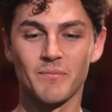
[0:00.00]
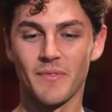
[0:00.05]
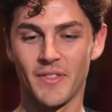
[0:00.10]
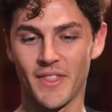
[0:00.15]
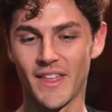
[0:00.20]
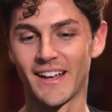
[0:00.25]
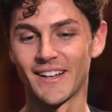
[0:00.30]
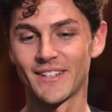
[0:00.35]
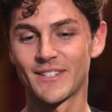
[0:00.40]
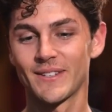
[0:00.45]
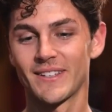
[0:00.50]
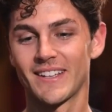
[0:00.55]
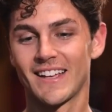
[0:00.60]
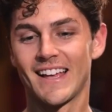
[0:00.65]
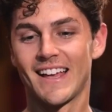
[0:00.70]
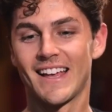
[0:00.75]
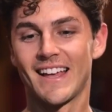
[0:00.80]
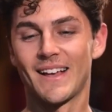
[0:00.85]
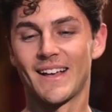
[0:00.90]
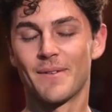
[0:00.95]
things,
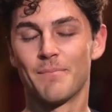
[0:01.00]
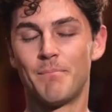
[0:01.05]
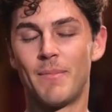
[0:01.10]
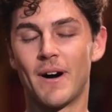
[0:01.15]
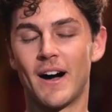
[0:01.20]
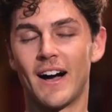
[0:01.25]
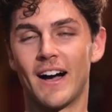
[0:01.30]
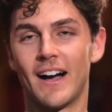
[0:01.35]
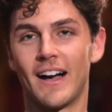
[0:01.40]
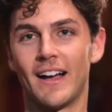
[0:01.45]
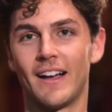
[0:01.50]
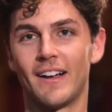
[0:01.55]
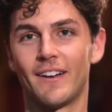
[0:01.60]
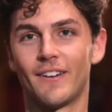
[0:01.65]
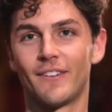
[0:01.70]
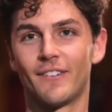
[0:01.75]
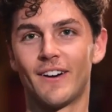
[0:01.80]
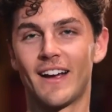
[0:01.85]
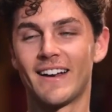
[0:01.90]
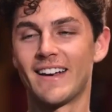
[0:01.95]

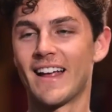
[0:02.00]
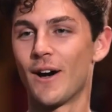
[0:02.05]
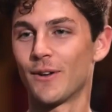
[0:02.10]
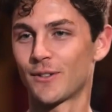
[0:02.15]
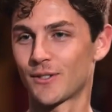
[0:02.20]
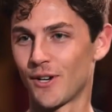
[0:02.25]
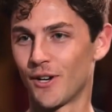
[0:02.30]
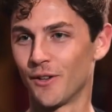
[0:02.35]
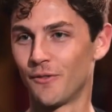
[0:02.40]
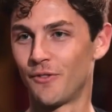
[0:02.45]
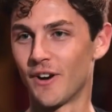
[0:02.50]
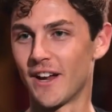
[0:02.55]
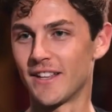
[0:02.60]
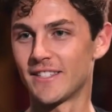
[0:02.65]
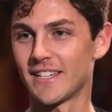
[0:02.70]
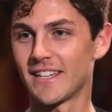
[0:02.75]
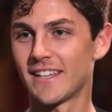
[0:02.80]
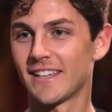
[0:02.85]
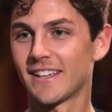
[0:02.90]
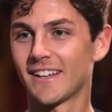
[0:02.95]
but right now it's called
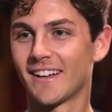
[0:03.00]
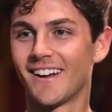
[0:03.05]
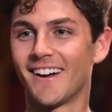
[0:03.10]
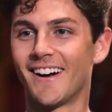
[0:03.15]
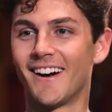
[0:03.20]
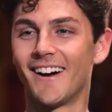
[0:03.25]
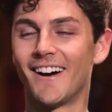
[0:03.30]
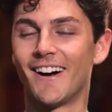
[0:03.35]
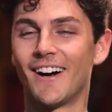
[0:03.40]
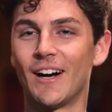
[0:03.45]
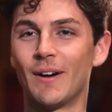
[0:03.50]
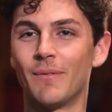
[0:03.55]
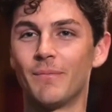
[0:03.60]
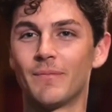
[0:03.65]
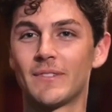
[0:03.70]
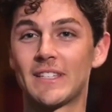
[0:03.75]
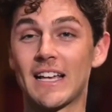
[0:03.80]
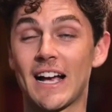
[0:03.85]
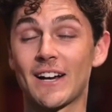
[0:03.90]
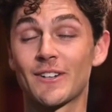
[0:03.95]
Frenzy.
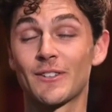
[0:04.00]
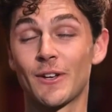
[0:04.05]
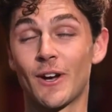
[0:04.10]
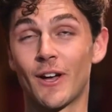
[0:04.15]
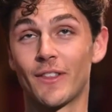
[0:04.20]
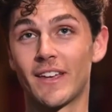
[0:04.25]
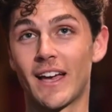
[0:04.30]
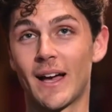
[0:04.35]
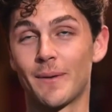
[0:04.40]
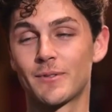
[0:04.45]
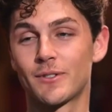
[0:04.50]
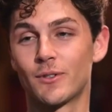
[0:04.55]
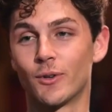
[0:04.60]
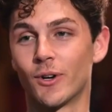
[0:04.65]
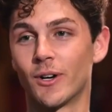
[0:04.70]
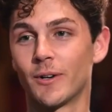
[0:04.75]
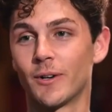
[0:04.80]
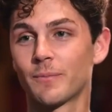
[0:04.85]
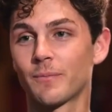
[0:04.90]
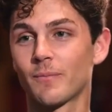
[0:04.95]
It's actually on the App
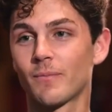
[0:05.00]
Store.